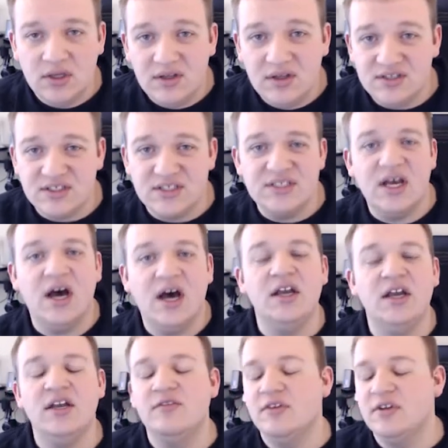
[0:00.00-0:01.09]
There's a ton
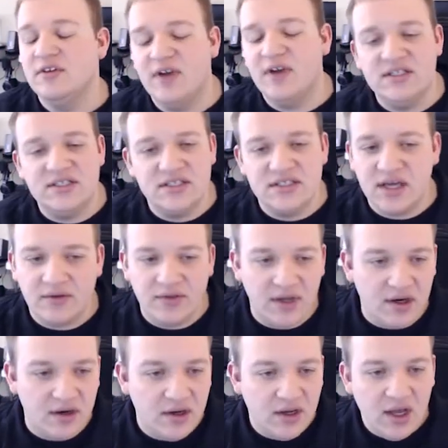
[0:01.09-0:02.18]
of different devices out
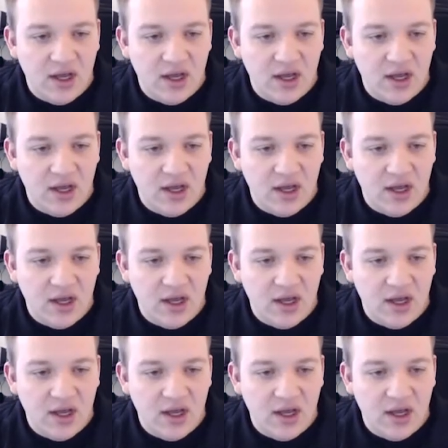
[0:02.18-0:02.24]
there.